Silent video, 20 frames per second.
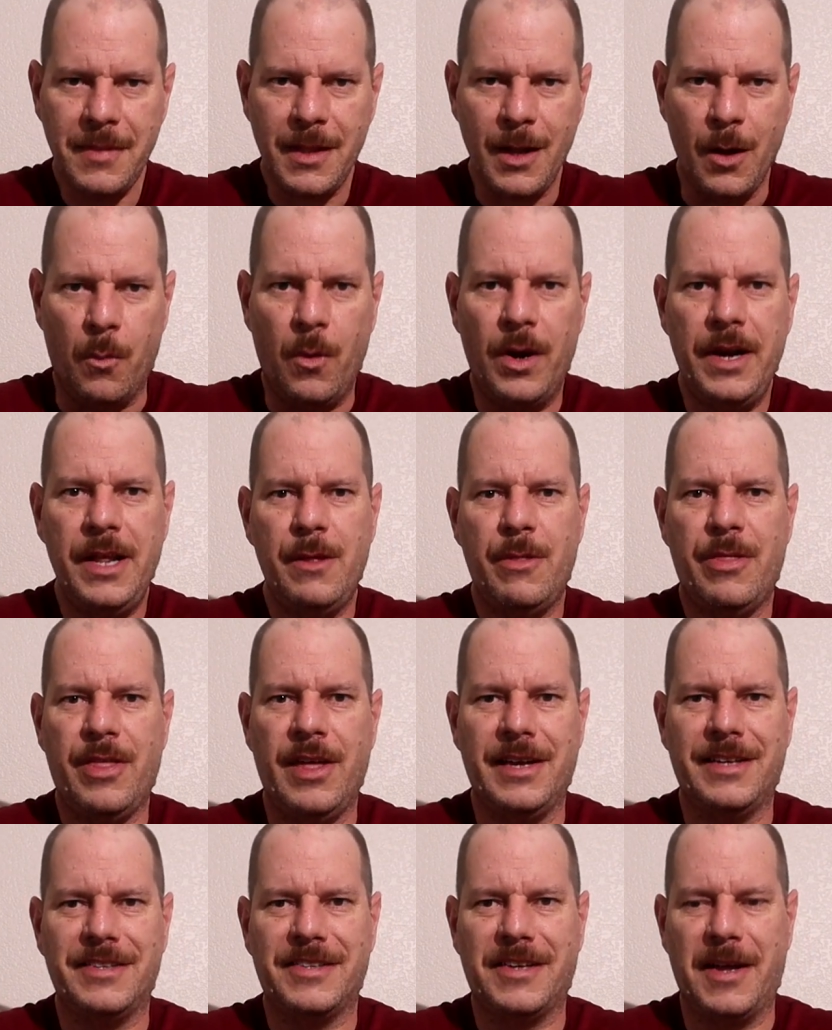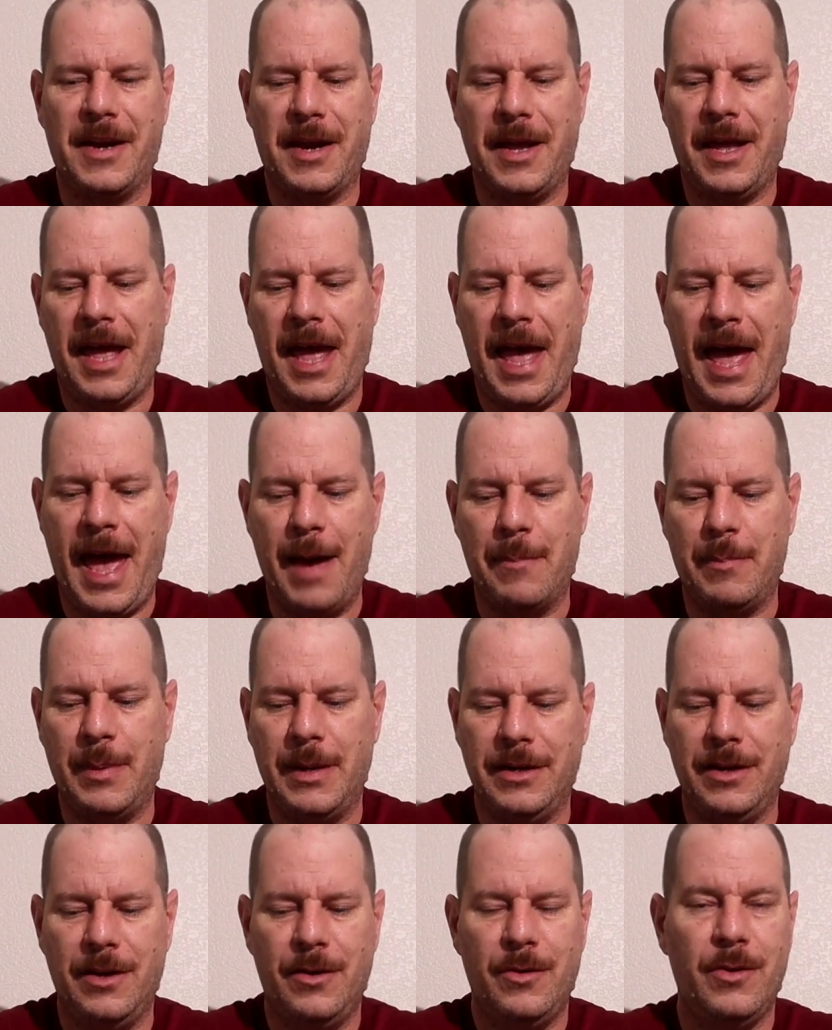And what do you think's going to
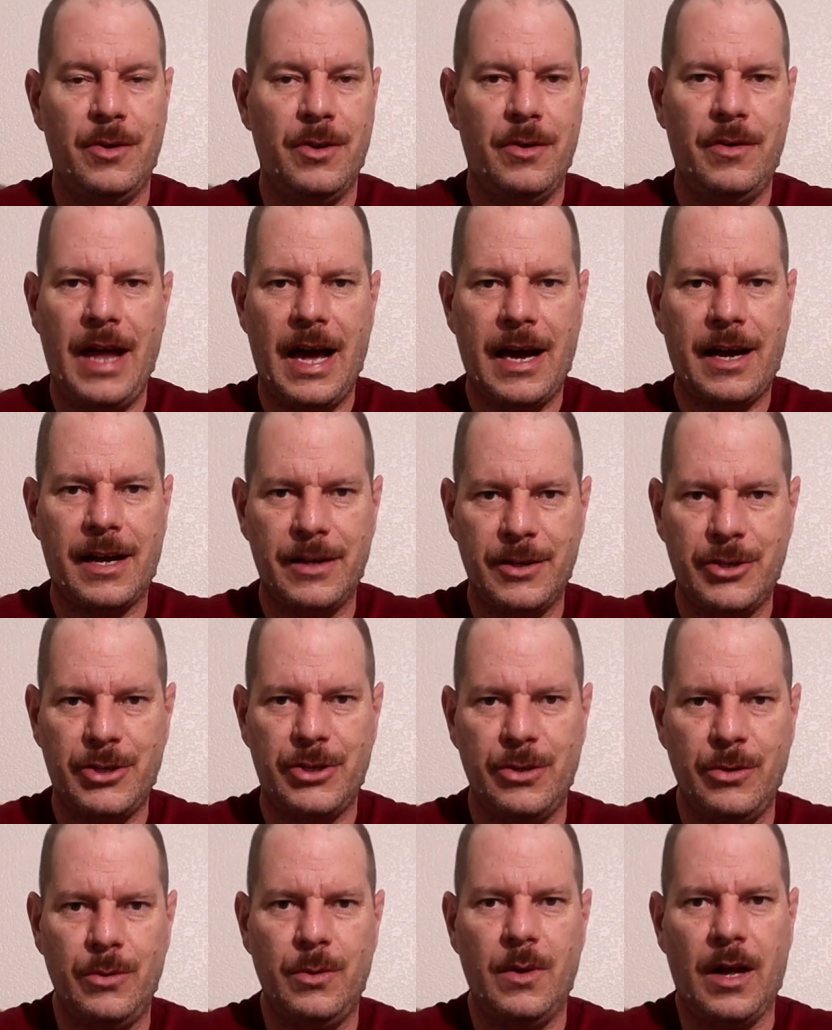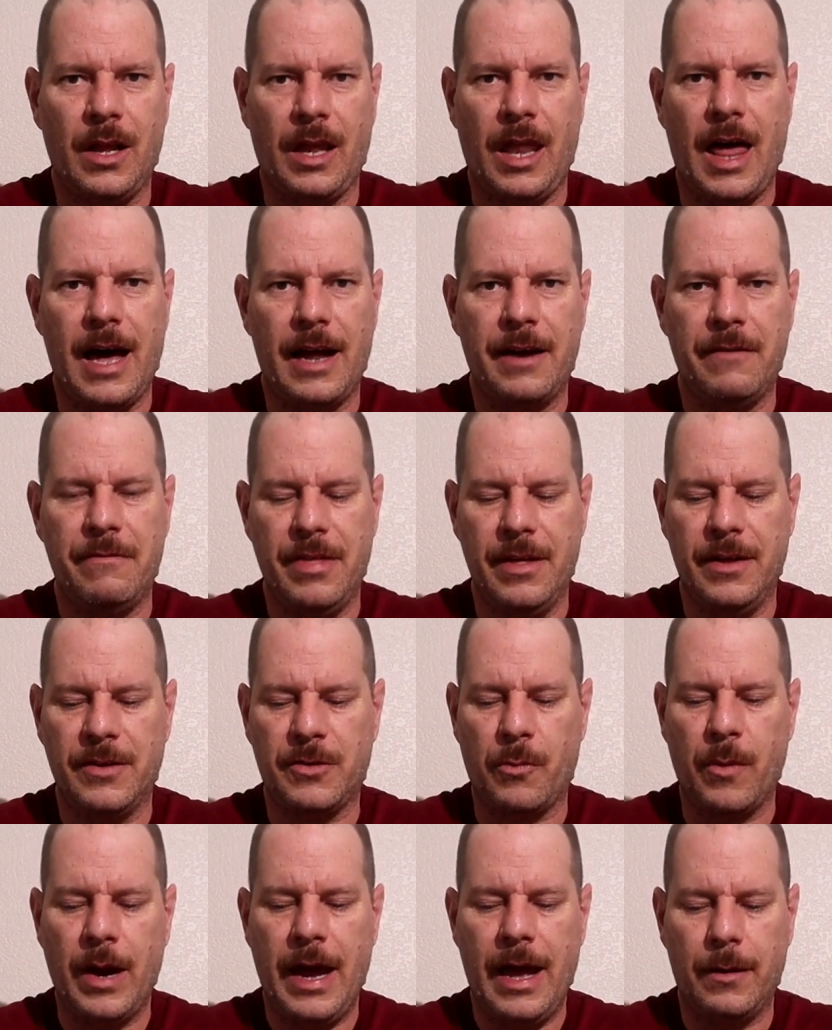happen? You're not going to shoot a lot of
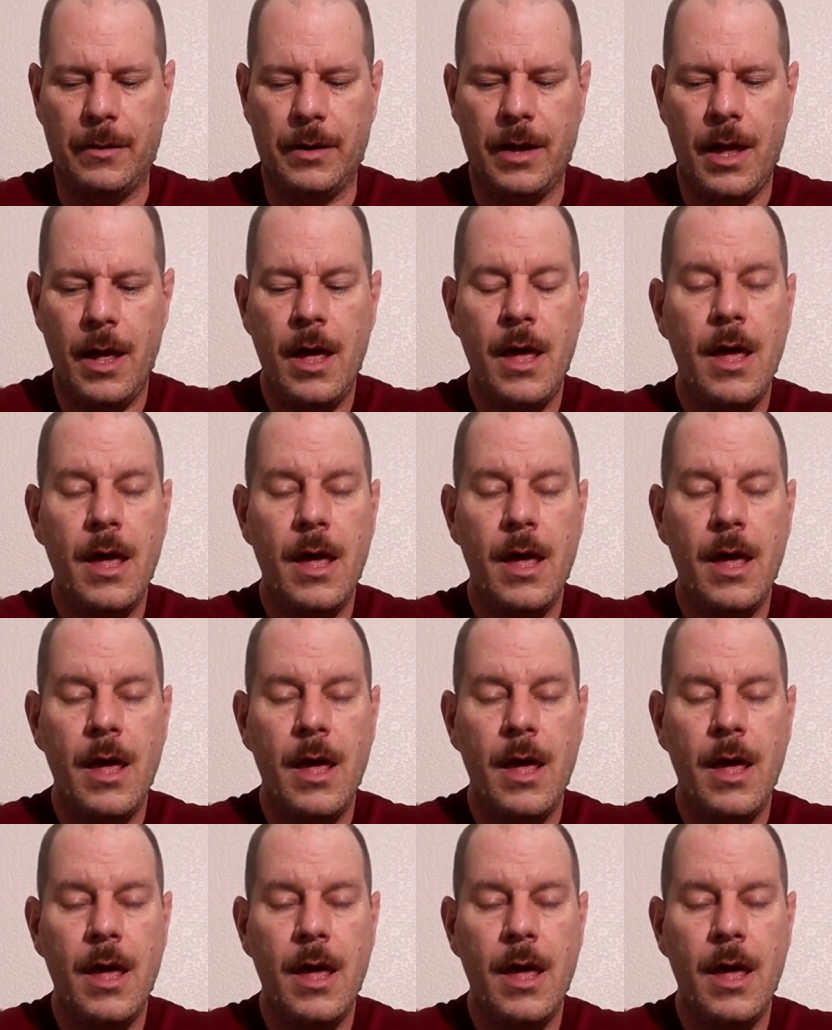this round.